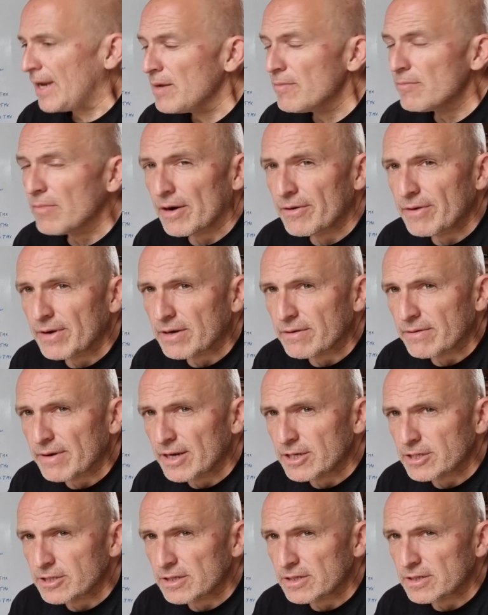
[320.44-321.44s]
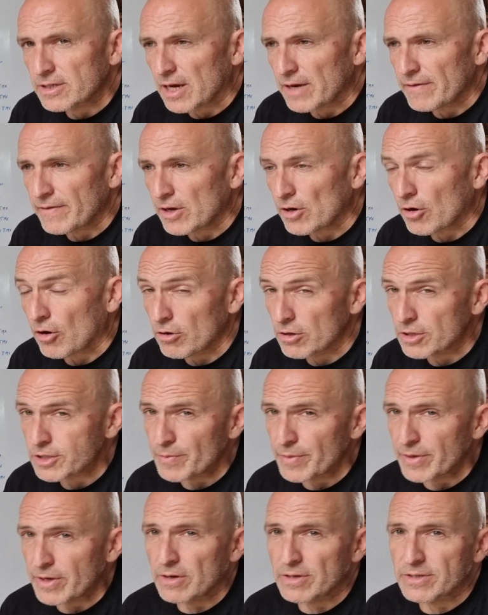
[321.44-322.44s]
in my recreational diving,
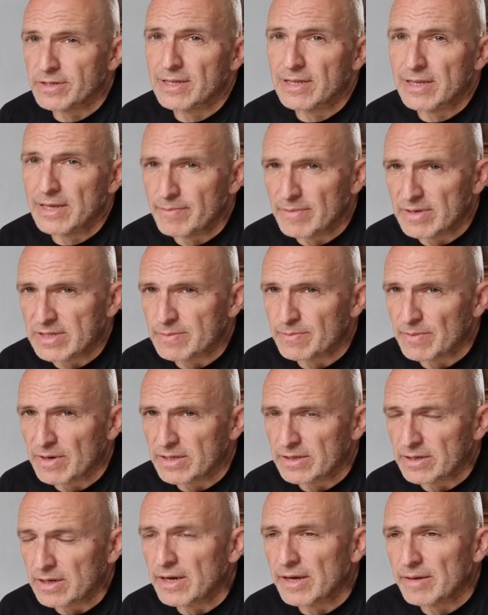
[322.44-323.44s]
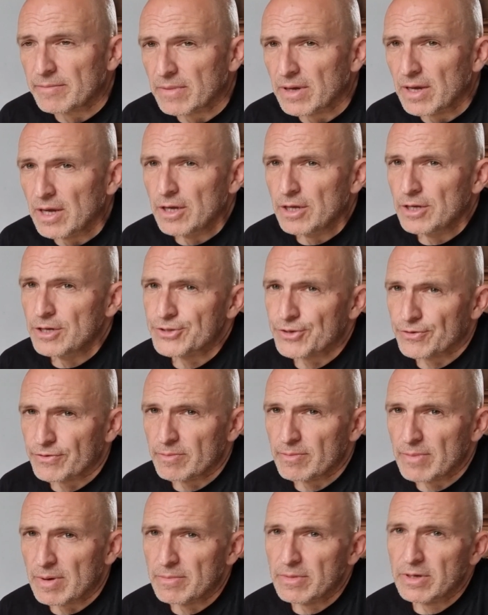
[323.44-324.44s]
also because it limits my time. So
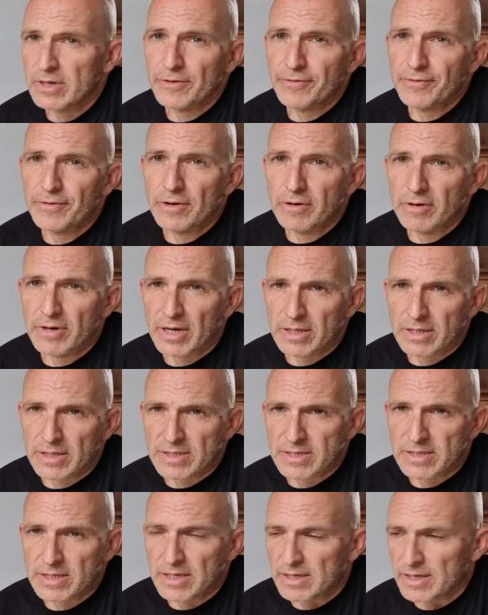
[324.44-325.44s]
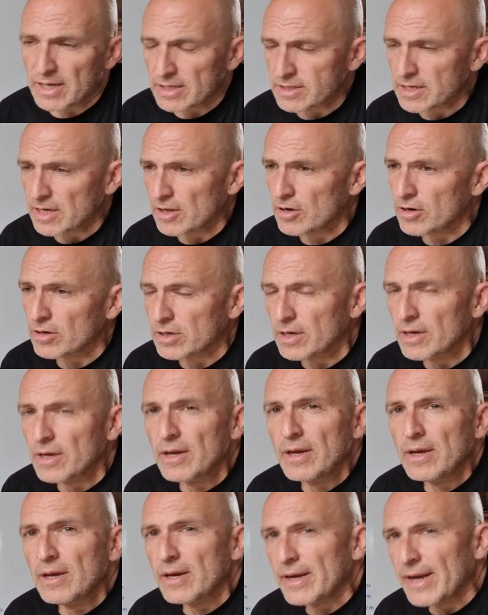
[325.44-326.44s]
remember, if you look at the CNS clock
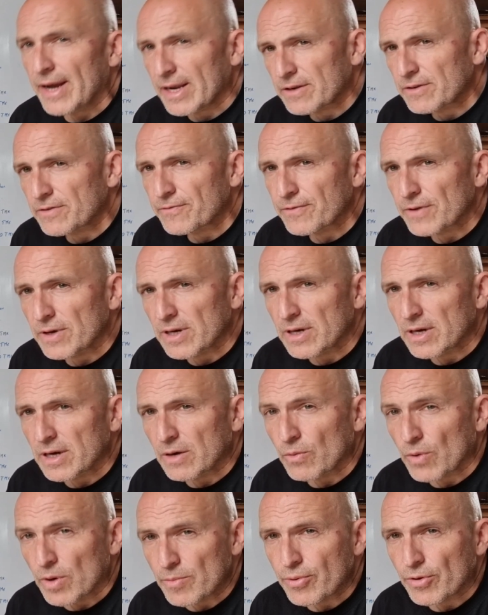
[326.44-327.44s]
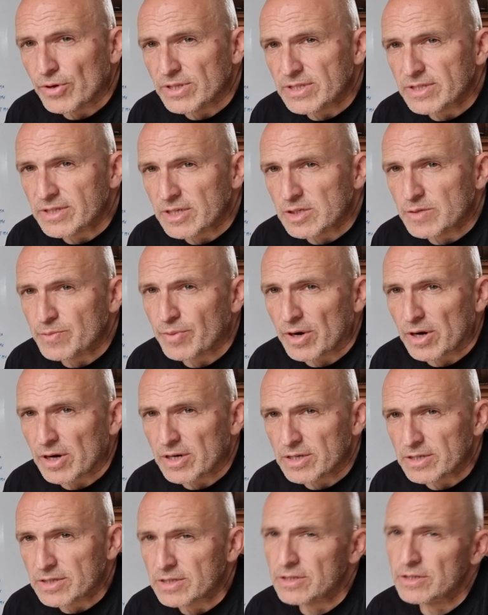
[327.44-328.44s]
at 1.6
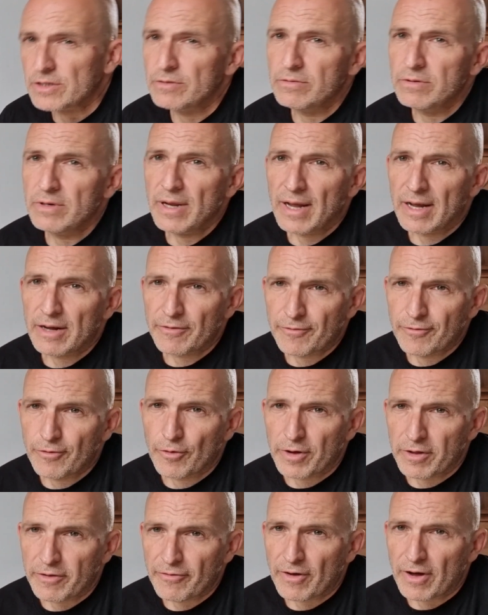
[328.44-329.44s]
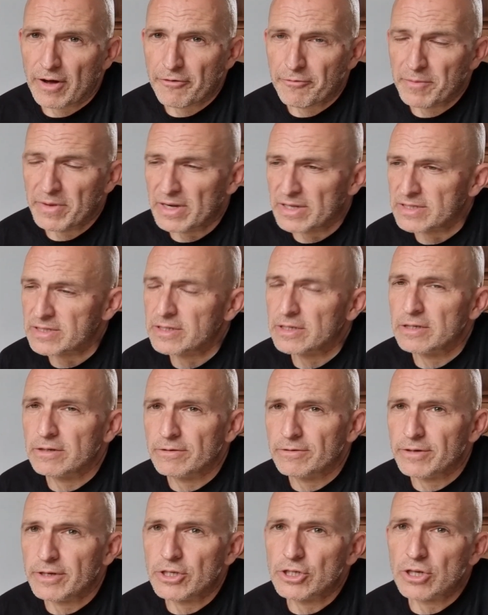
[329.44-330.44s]
bars, you would have 45 minutes till
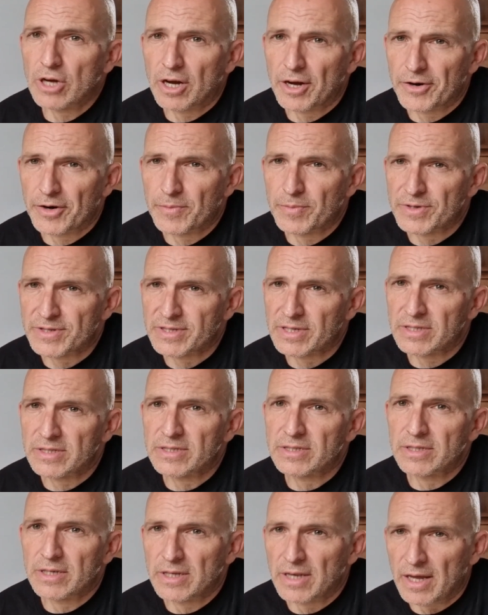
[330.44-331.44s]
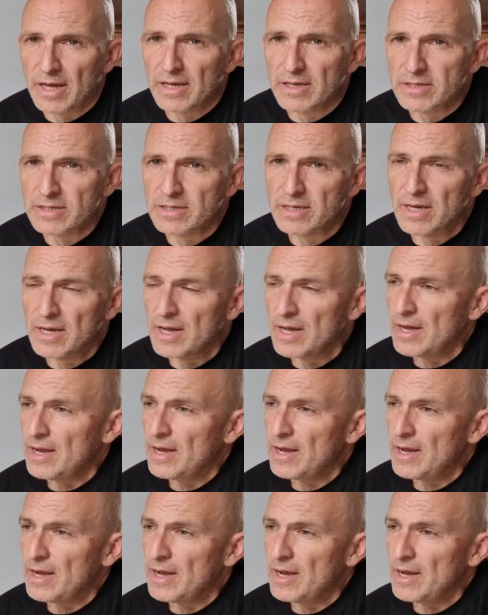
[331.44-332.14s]
you reach 100% CNS,